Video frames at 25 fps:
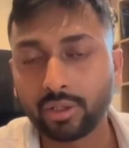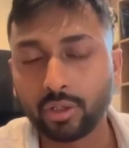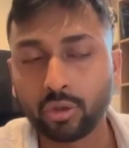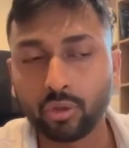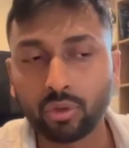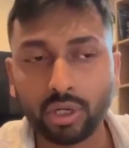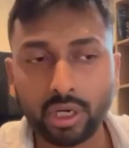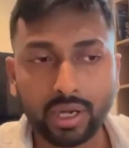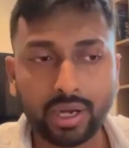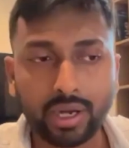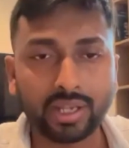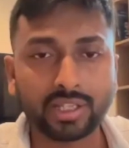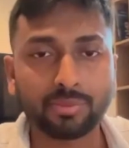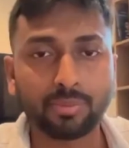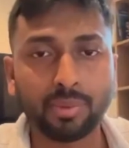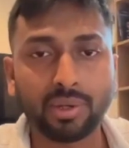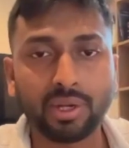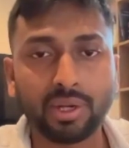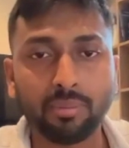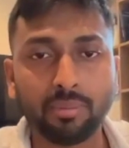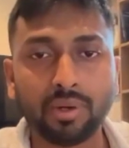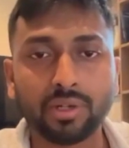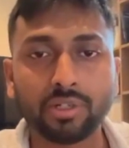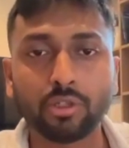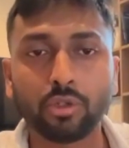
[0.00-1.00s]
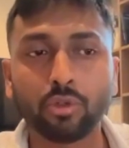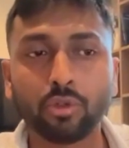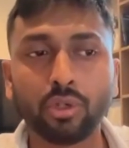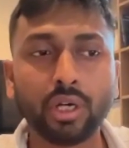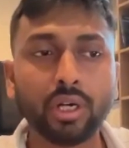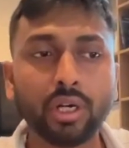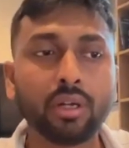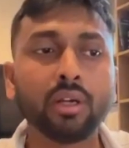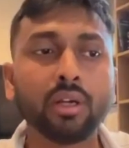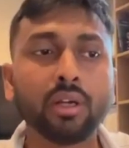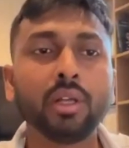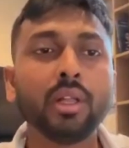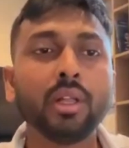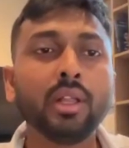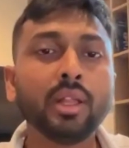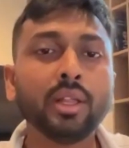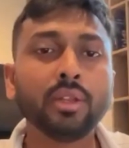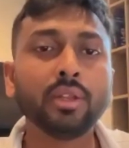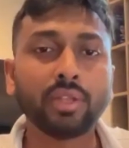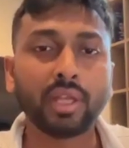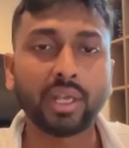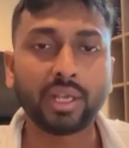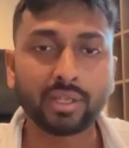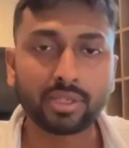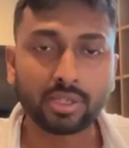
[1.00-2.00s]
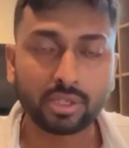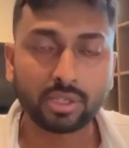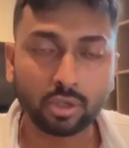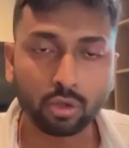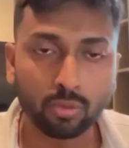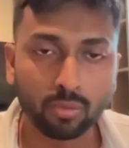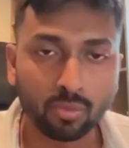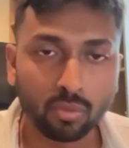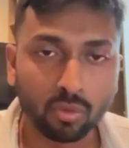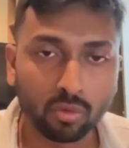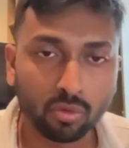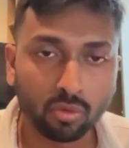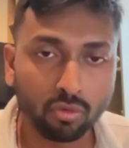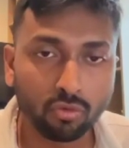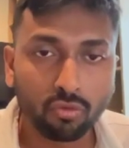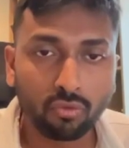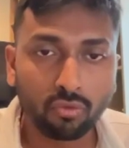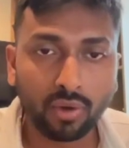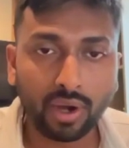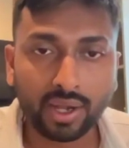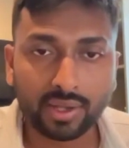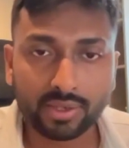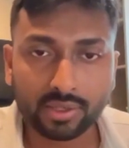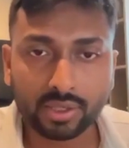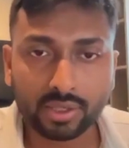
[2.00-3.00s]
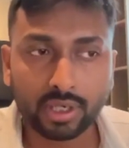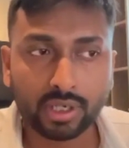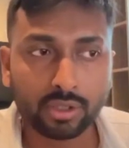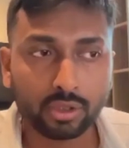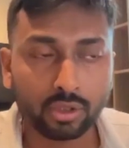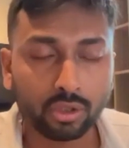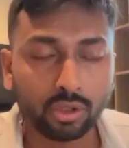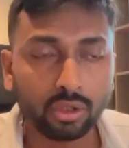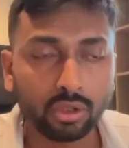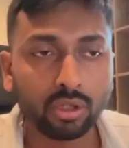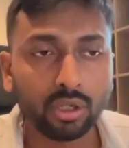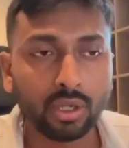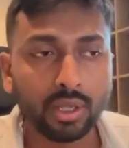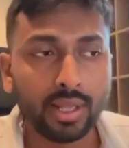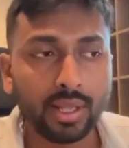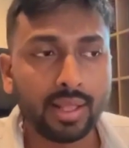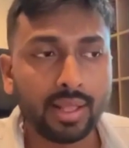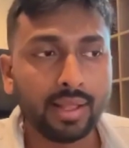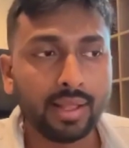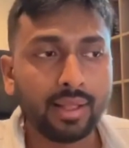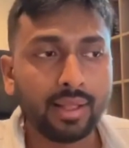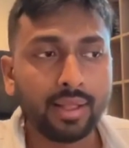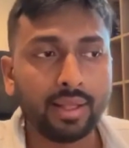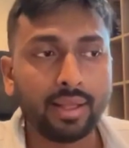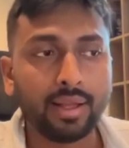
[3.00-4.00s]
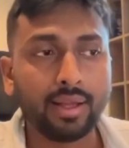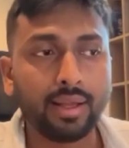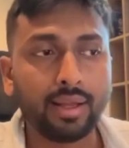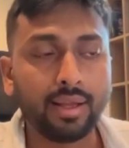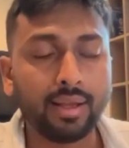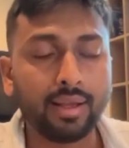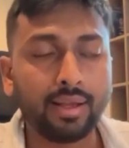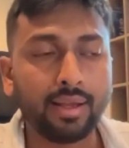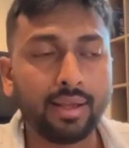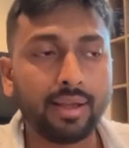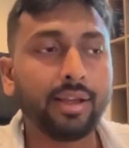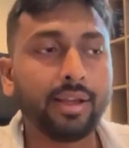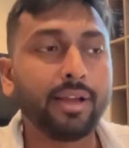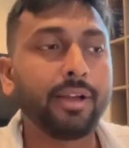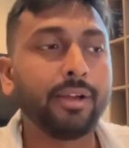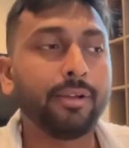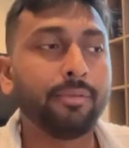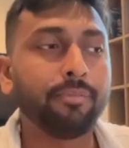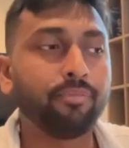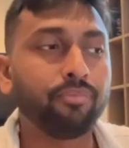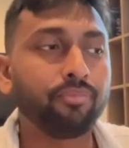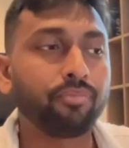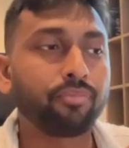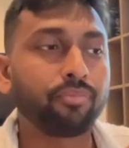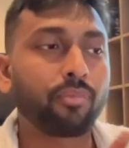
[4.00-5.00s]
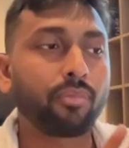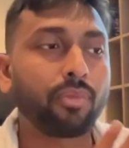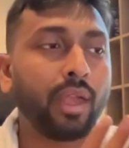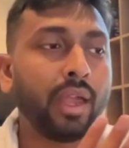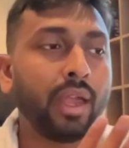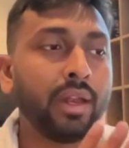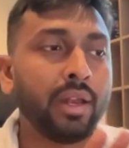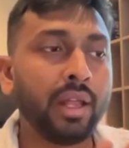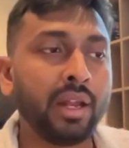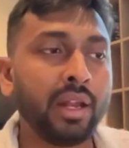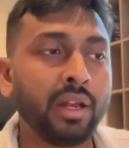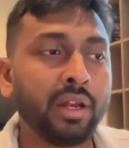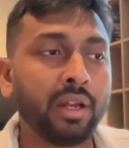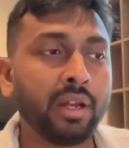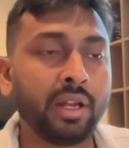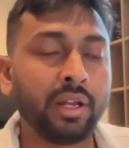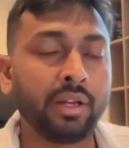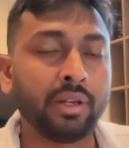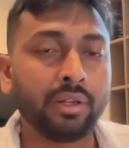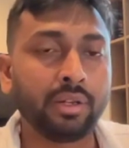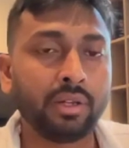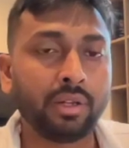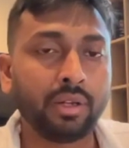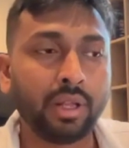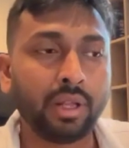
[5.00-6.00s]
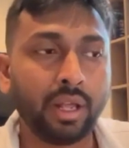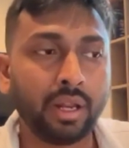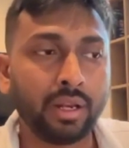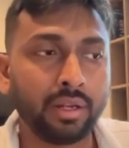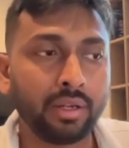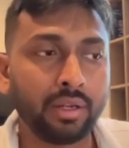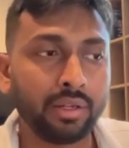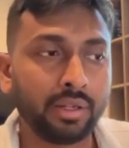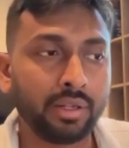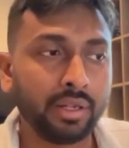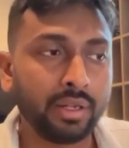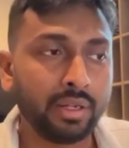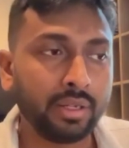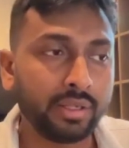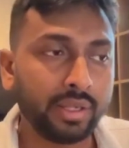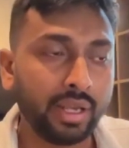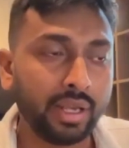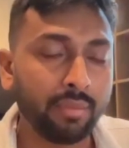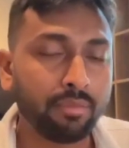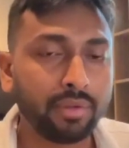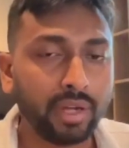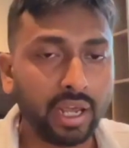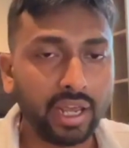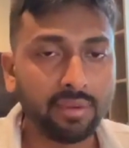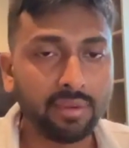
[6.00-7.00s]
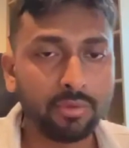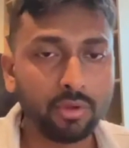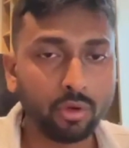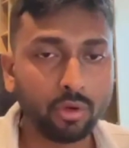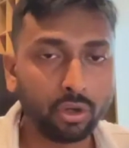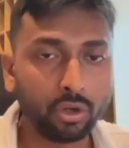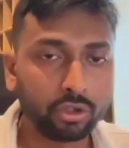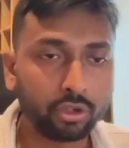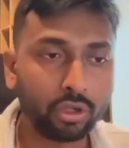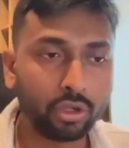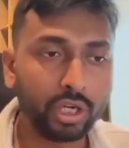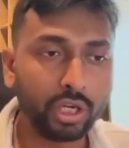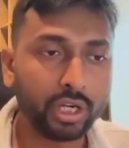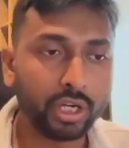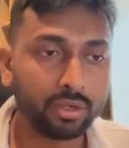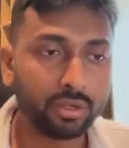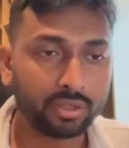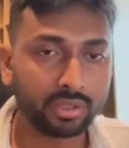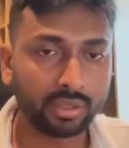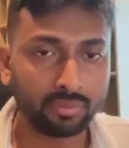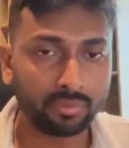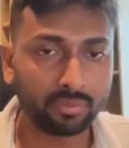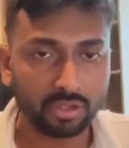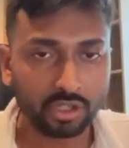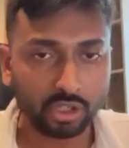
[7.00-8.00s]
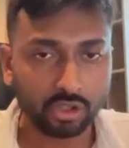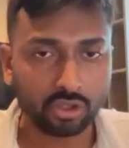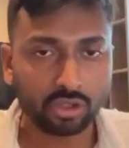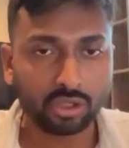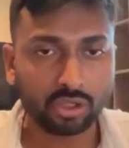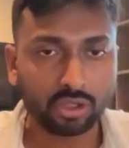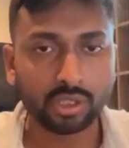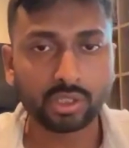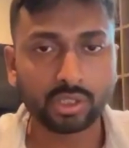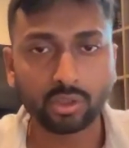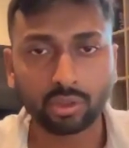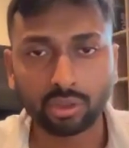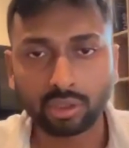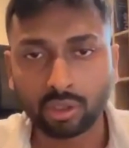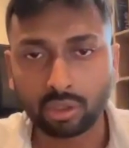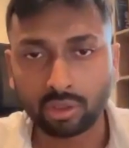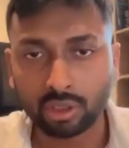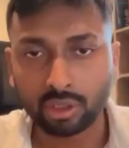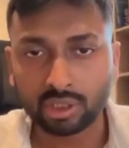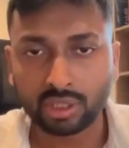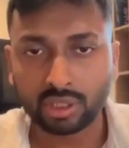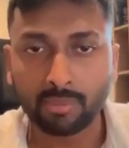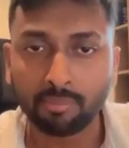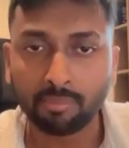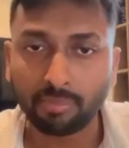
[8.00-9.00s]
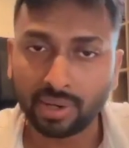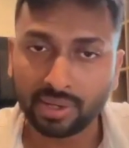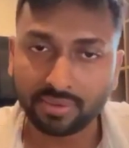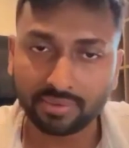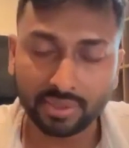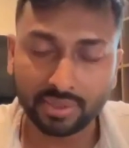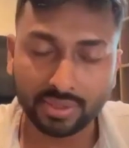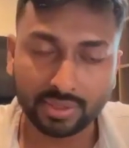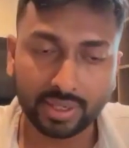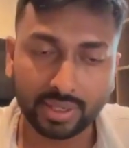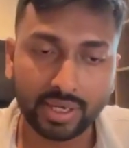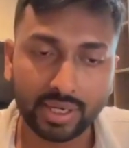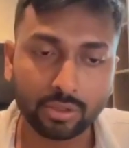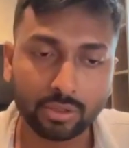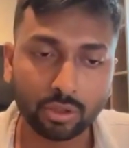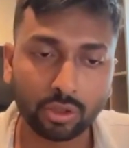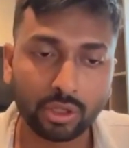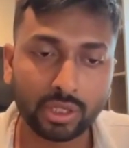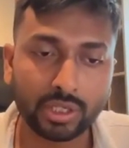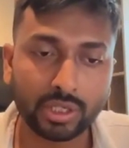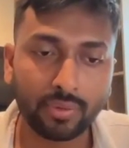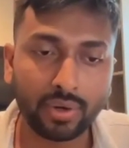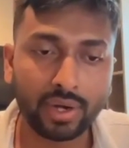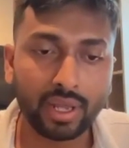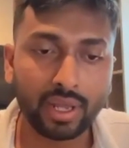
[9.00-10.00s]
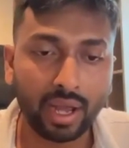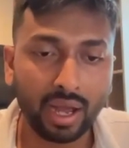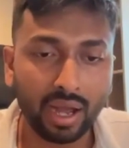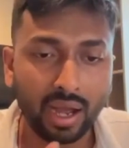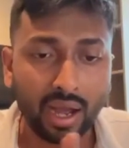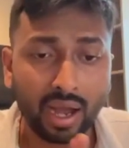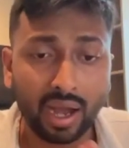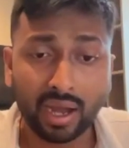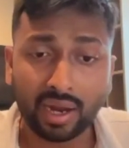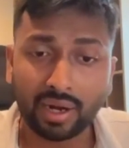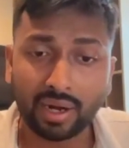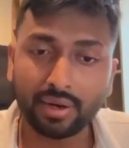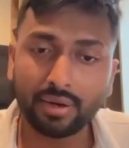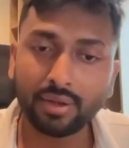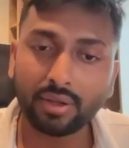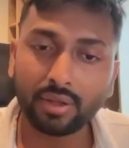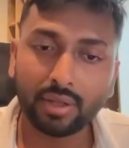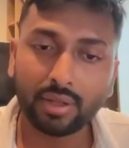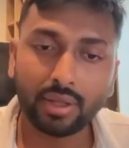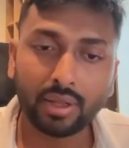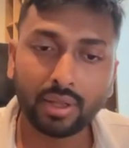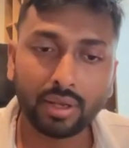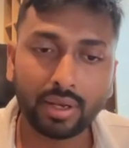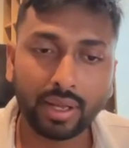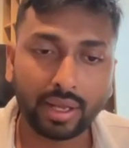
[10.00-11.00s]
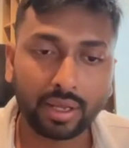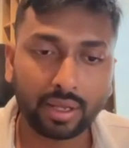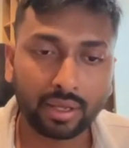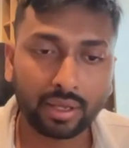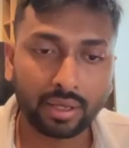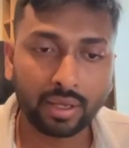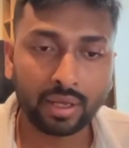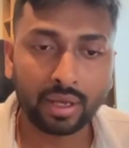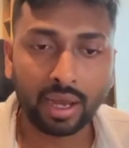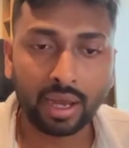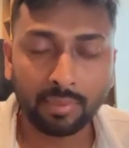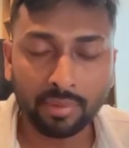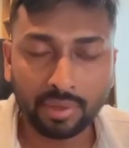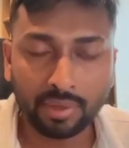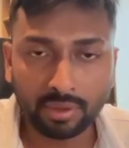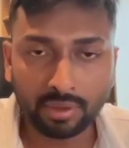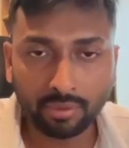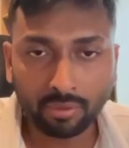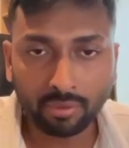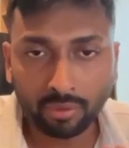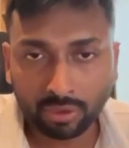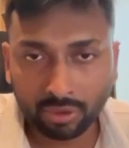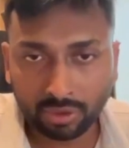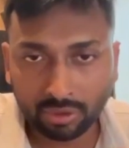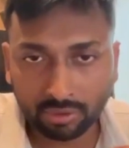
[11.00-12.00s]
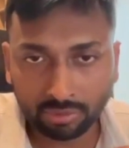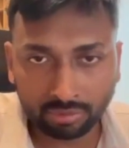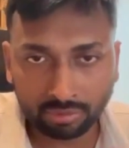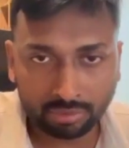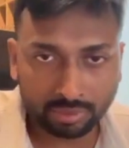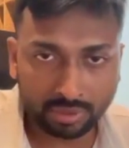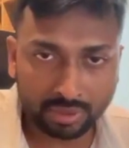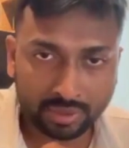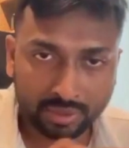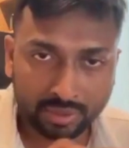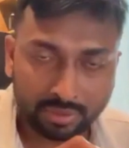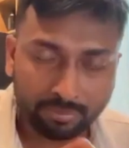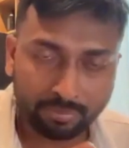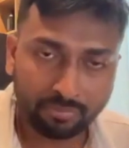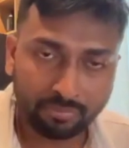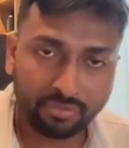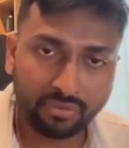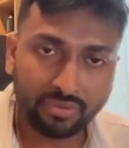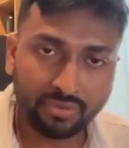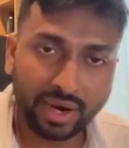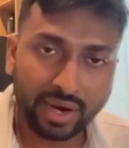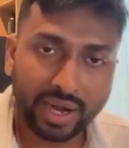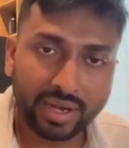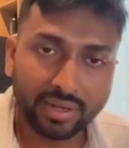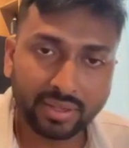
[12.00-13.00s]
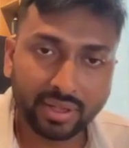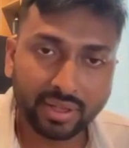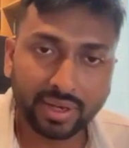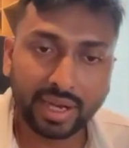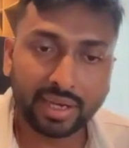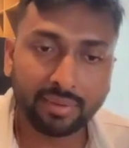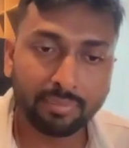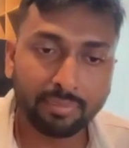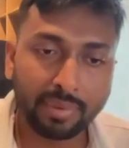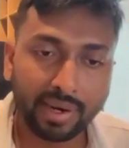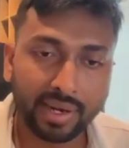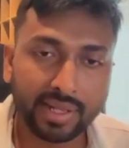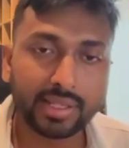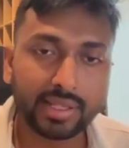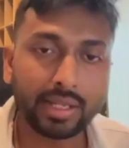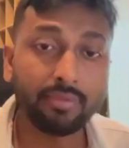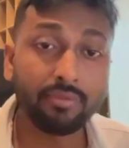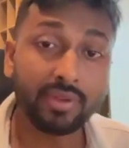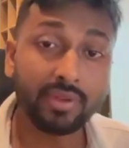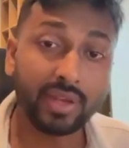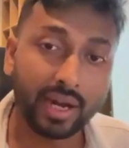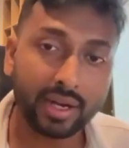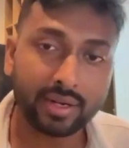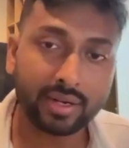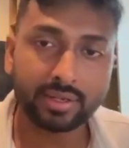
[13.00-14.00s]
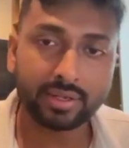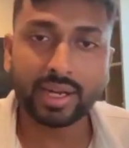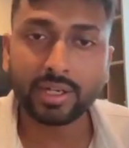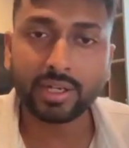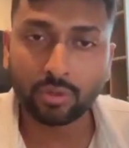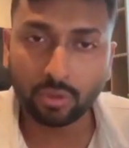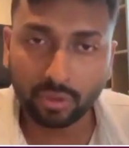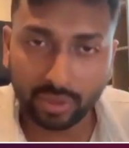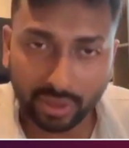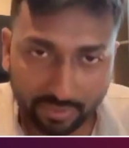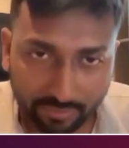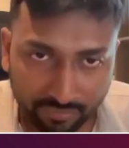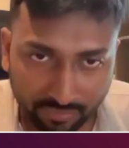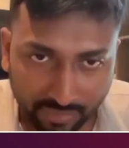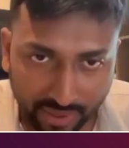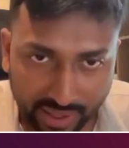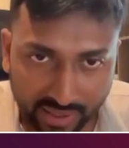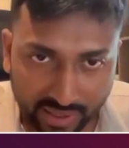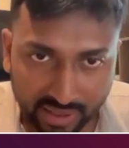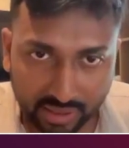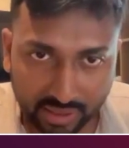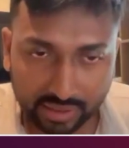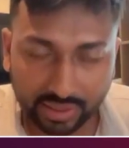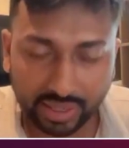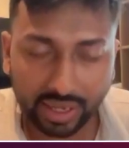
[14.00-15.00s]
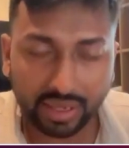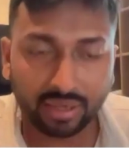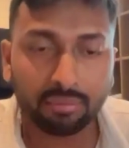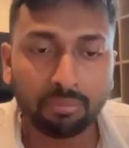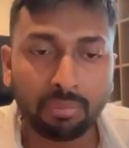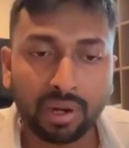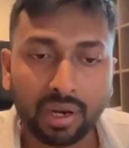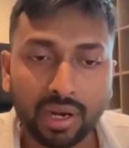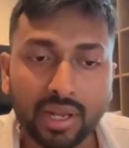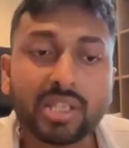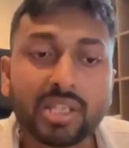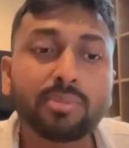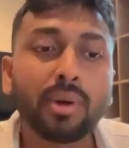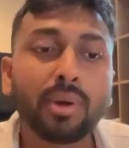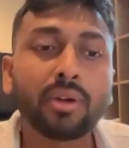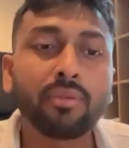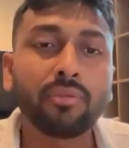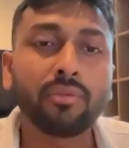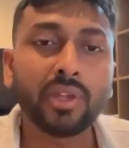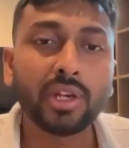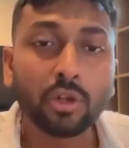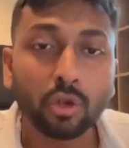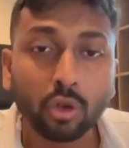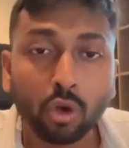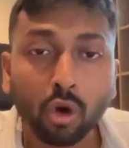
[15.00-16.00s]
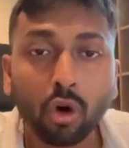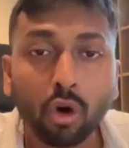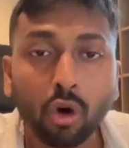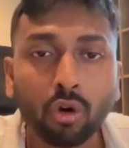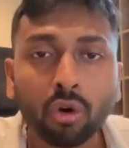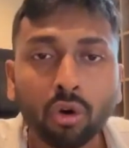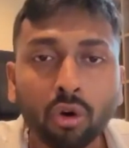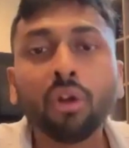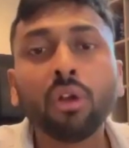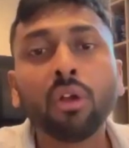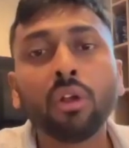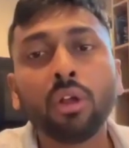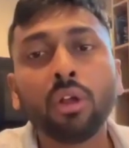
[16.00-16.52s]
You need experiments, you need things to move faster. So and at the same time, you also need some structures on some places, right? So it's very hard, like, I mean, find the right balance, and we are trying to find the right balance. But we know,